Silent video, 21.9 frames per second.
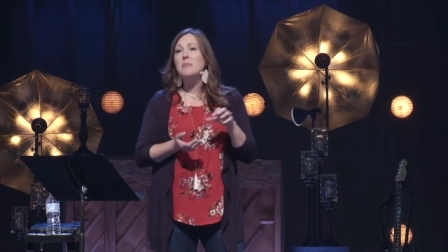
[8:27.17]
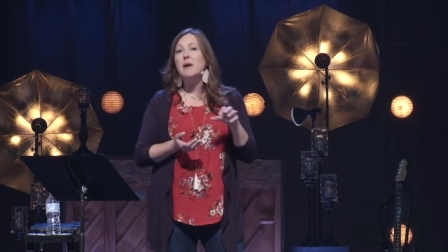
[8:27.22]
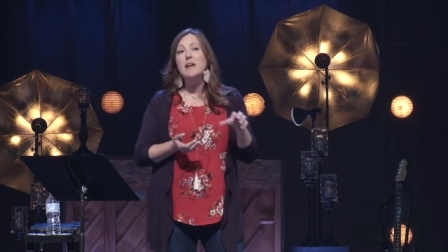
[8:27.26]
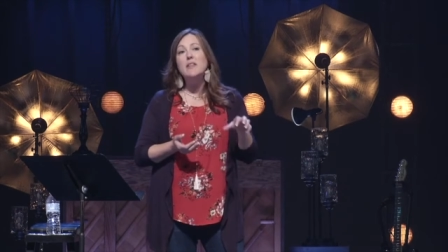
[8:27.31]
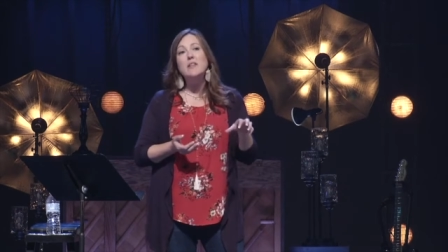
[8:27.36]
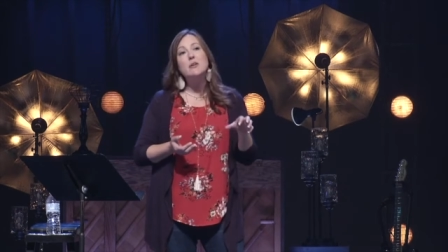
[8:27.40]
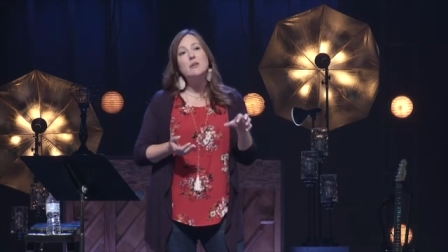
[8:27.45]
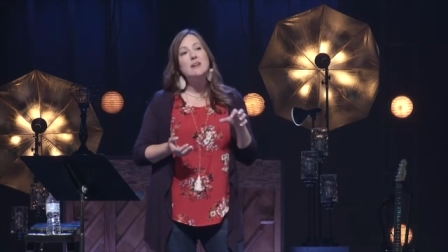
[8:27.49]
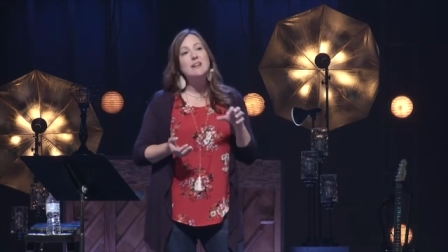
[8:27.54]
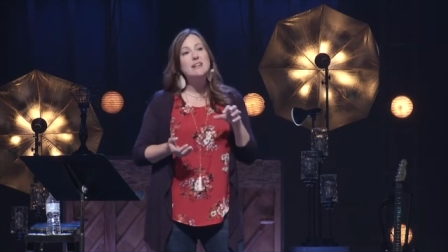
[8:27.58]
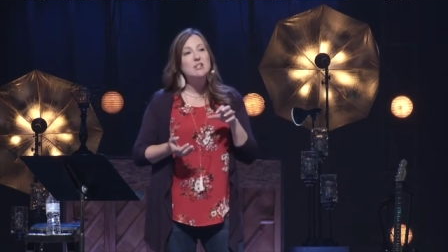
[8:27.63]

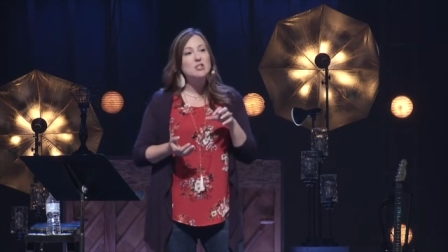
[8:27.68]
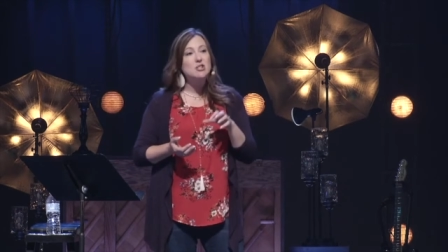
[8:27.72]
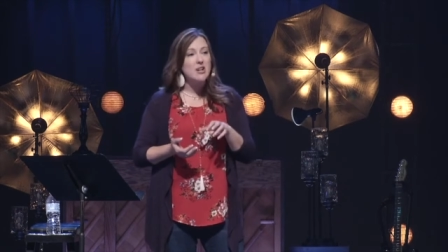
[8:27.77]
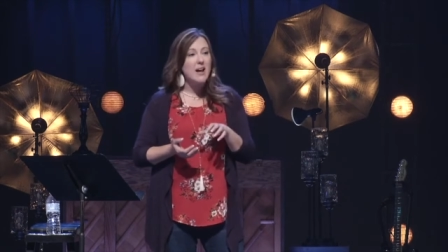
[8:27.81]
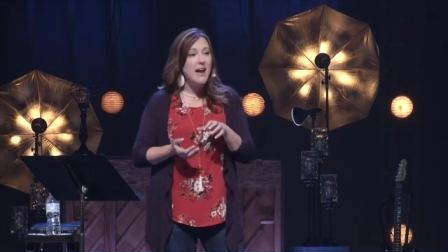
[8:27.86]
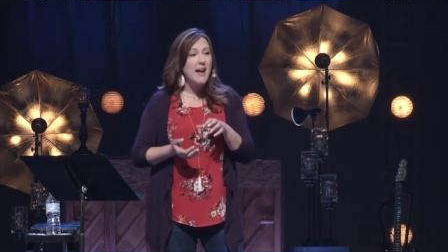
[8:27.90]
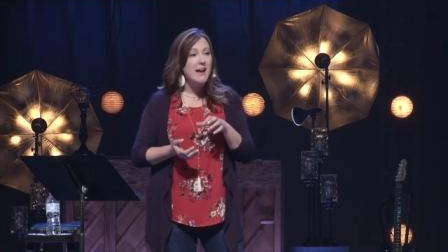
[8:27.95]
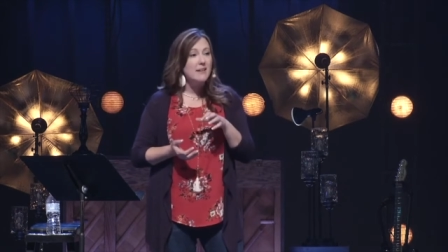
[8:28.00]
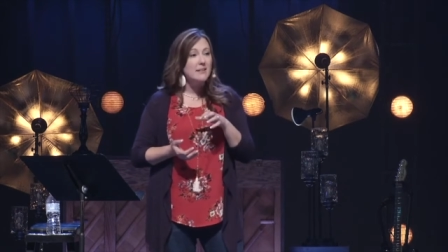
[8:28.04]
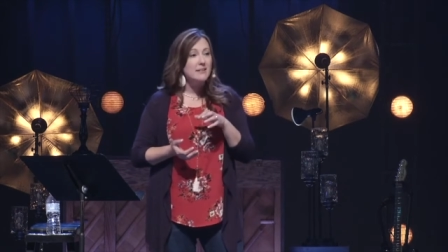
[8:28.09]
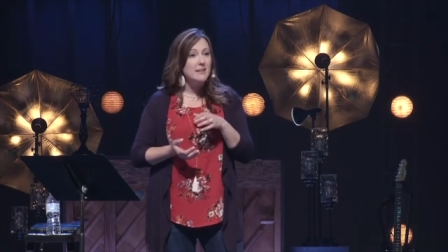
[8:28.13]
mother and a
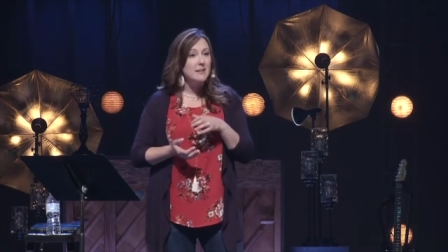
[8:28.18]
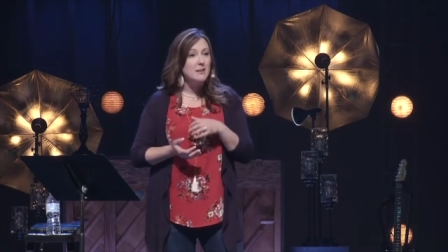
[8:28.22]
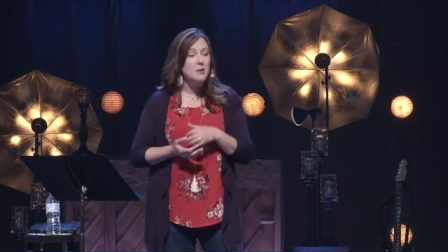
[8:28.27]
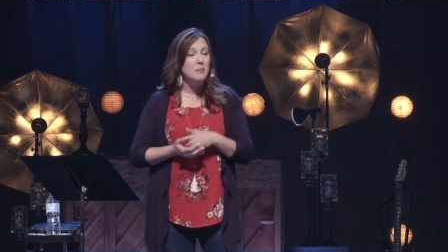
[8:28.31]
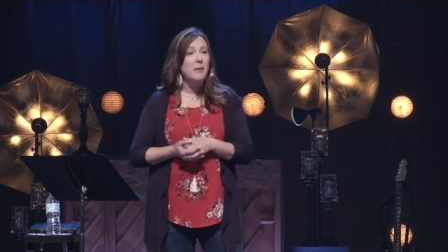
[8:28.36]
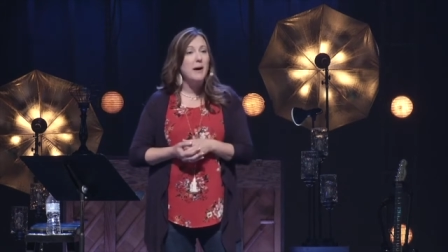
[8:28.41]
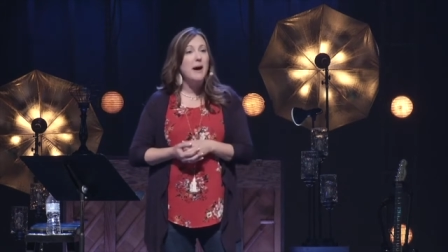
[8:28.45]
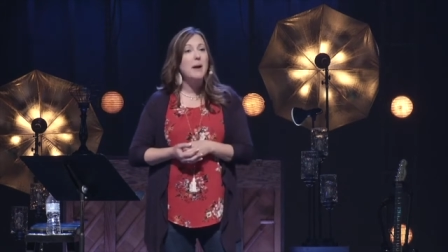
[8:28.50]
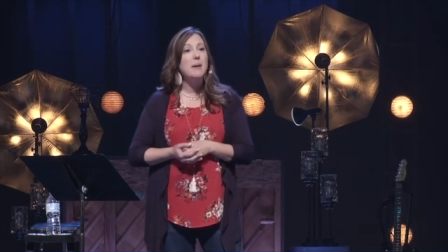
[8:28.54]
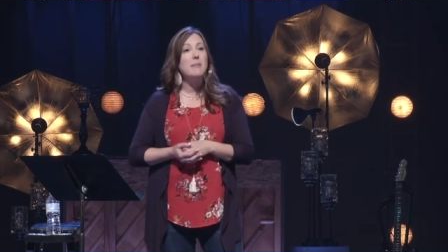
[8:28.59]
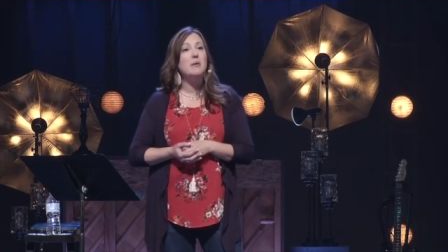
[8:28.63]
child in the
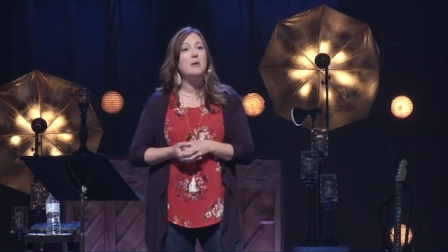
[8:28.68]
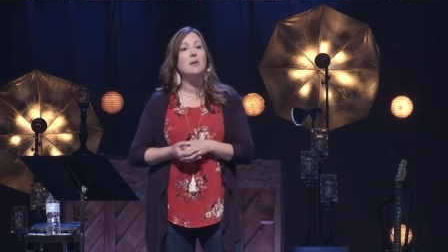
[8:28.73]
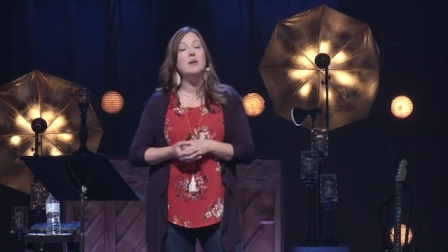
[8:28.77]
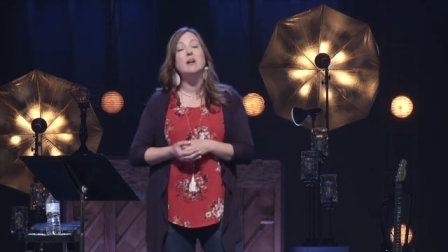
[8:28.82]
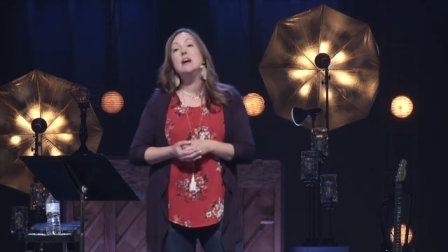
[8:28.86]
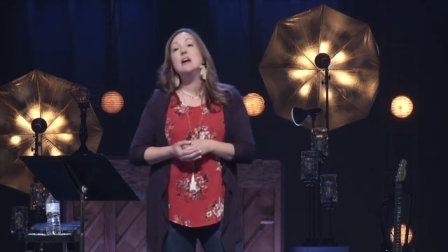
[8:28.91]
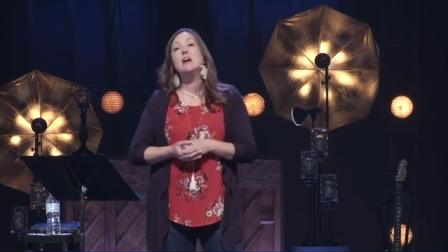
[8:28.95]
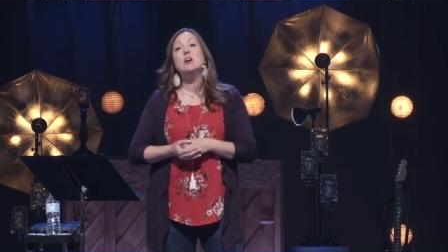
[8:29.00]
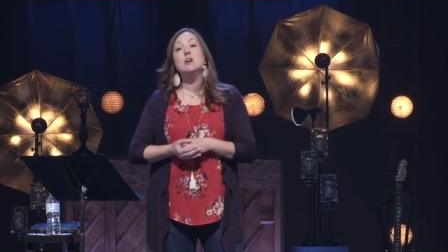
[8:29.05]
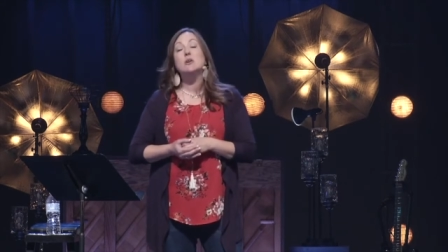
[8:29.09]
Bible